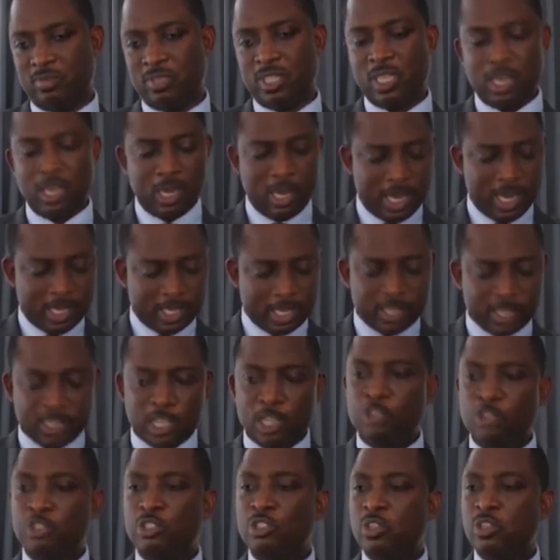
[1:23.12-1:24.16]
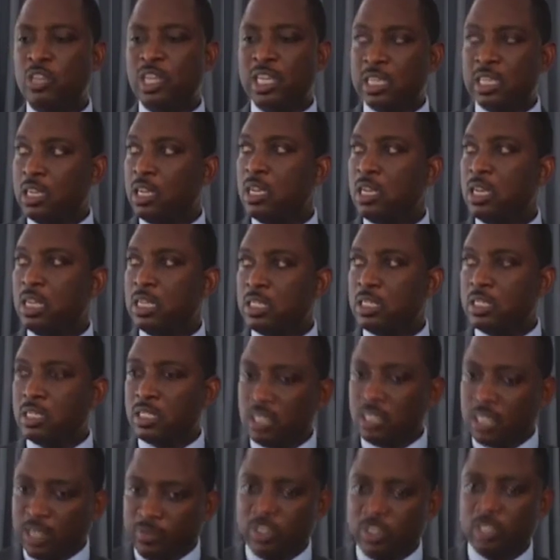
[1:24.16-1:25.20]
let us ensure that
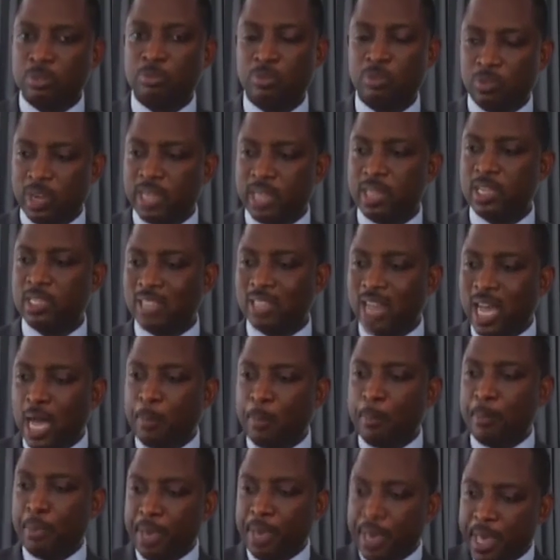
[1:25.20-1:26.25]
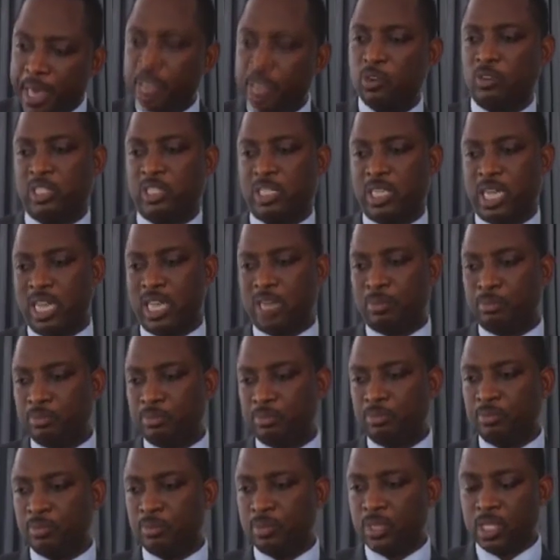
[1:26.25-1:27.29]
service providers are paid on time,
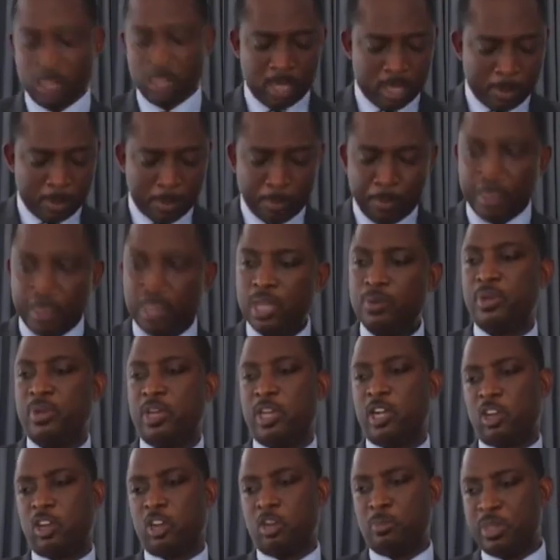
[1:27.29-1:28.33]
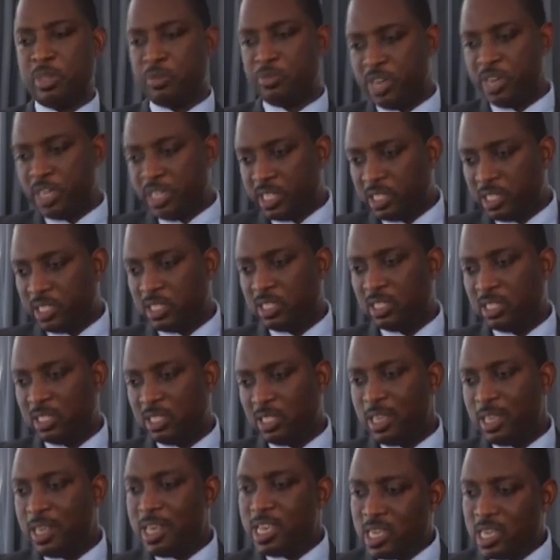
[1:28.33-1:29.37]
paid with economic rates.
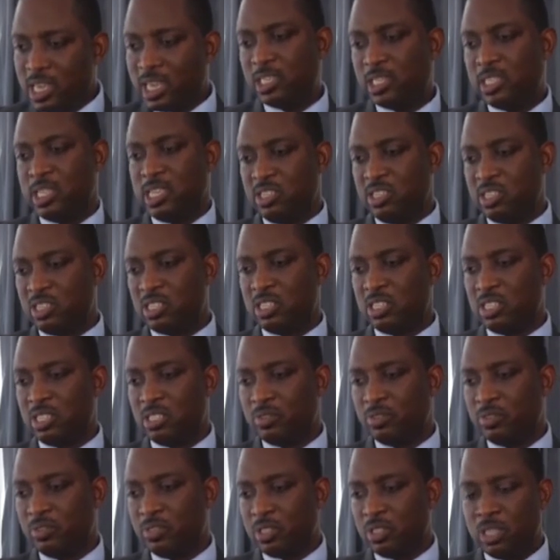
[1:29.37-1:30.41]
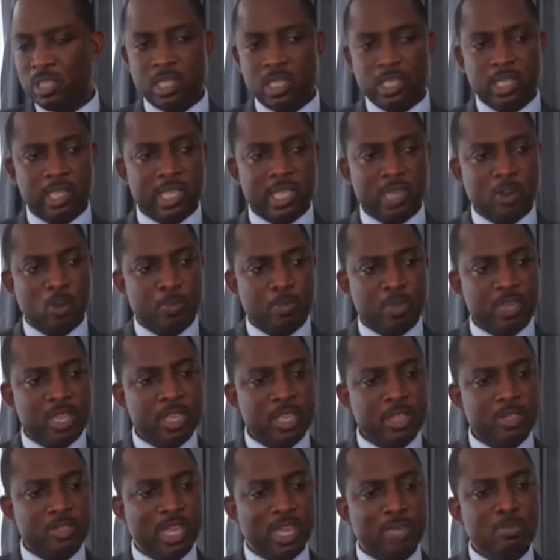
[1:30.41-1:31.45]
In that case, there will be
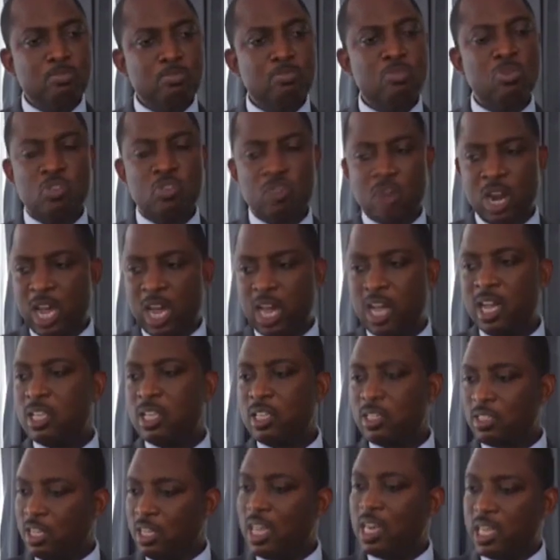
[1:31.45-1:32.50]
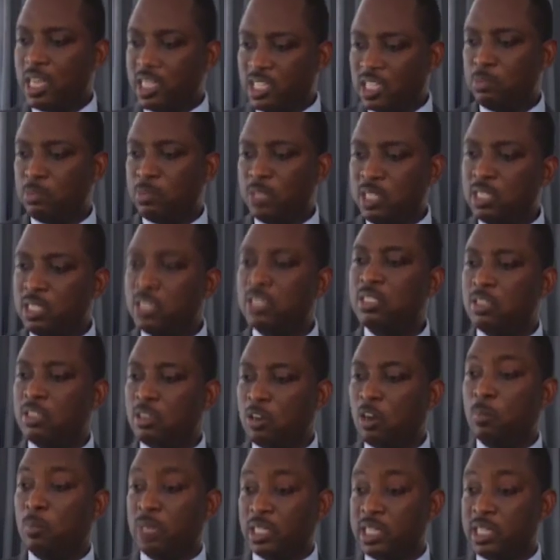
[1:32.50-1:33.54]
that moral and legitimate
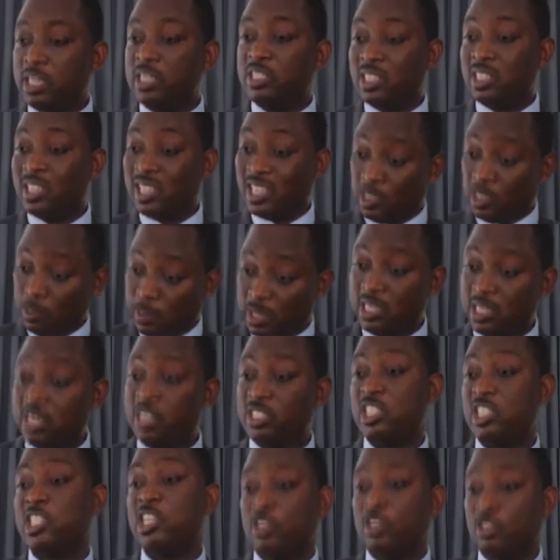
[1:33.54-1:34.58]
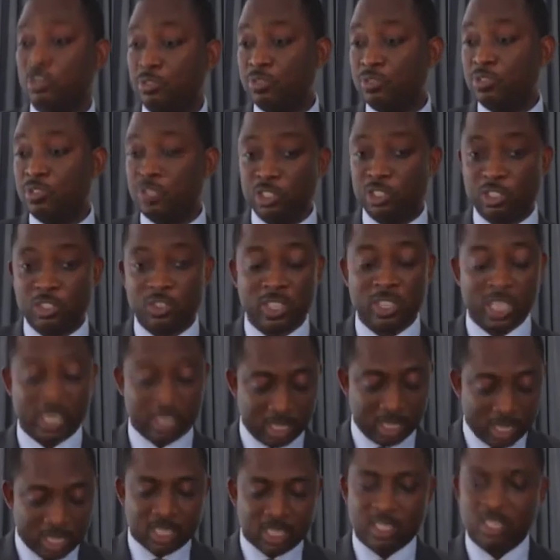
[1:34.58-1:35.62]
obligation and expectation thereof to ensure that
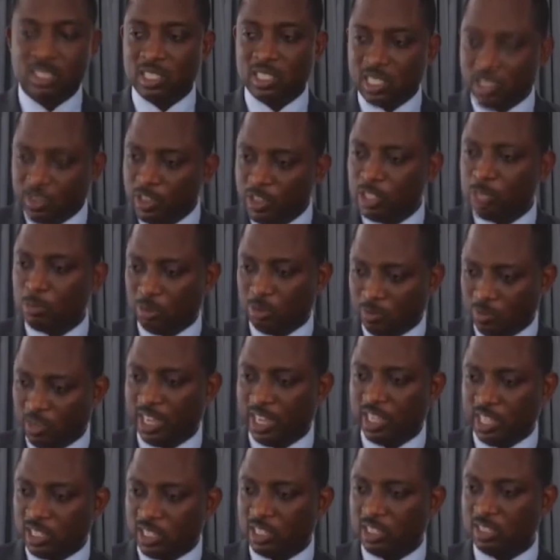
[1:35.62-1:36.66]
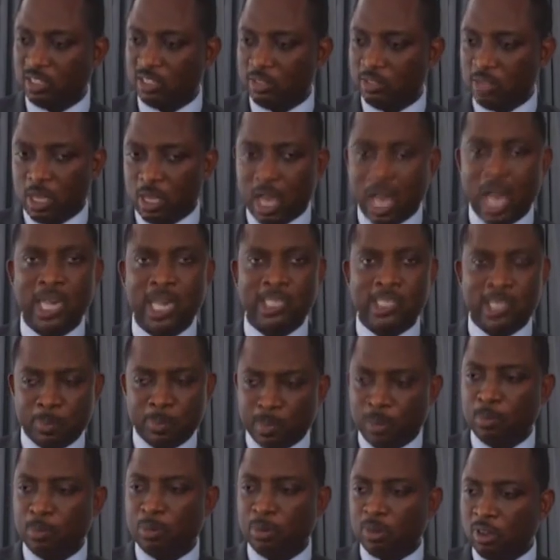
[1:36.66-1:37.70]
service providers are
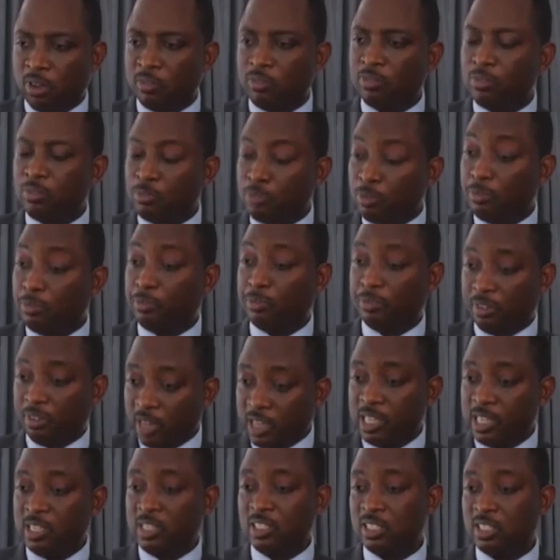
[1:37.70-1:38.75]
capable of fulfilling